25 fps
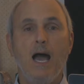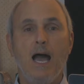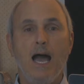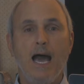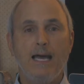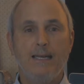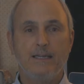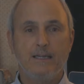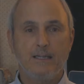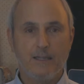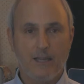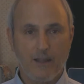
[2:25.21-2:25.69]

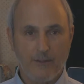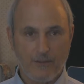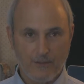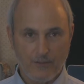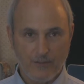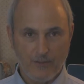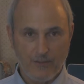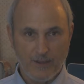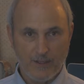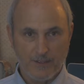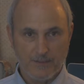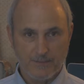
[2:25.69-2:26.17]
And another
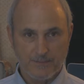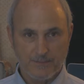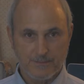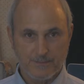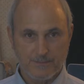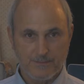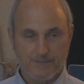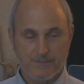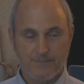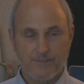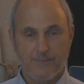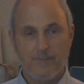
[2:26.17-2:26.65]
thing.
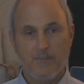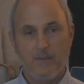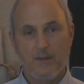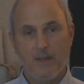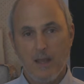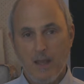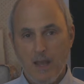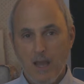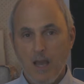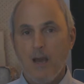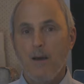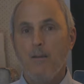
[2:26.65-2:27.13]

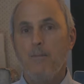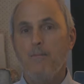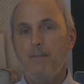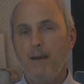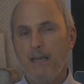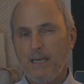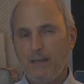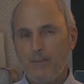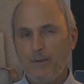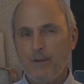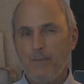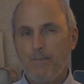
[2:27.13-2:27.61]

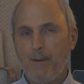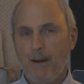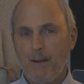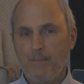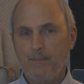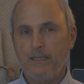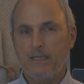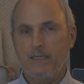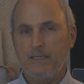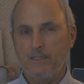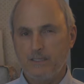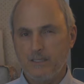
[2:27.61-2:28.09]
Many
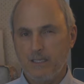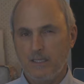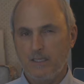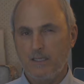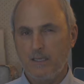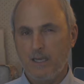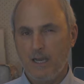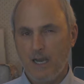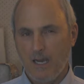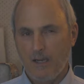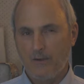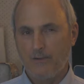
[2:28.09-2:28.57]
Republicans in
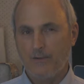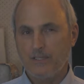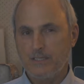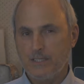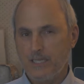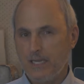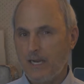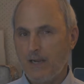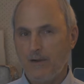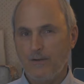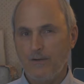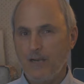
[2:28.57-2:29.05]
Congress
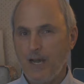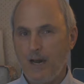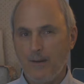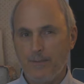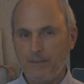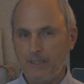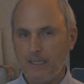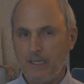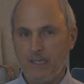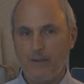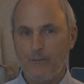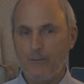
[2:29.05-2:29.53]
and our
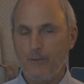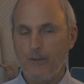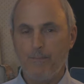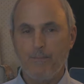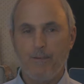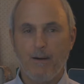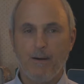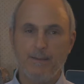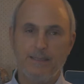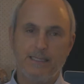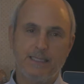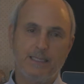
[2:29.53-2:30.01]
nominally
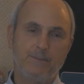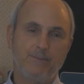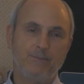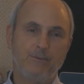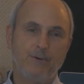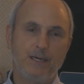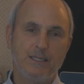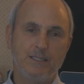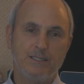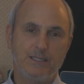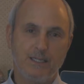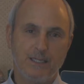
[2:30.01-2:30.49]
Republican
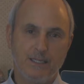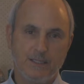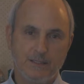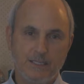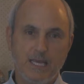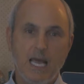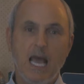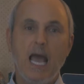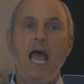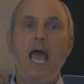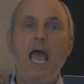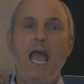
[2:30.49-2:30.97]
president
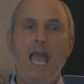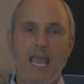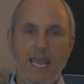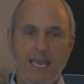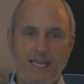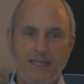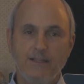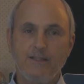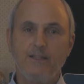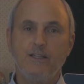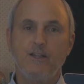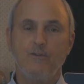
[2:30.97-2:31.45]

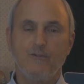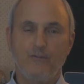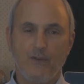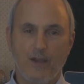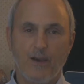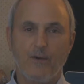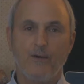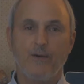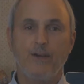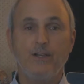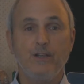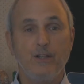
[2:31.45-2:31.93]
hate the
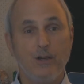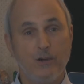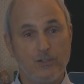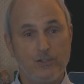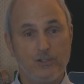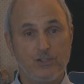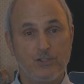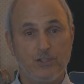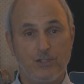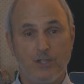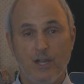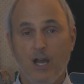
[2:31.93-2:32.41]
very
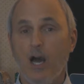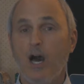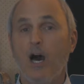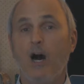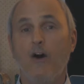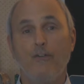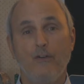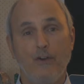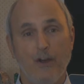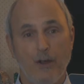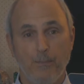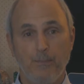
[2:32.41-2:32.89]
notion
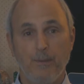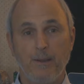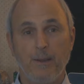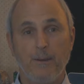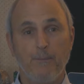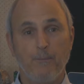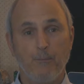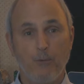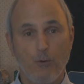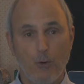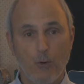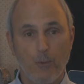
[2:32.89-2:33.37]
of helping
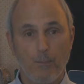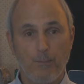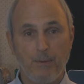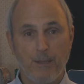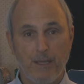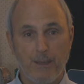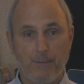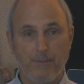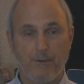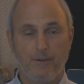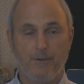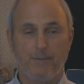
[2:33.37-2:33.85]
poor
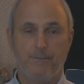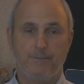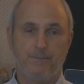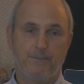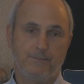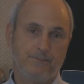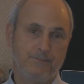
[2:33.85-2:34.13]
people.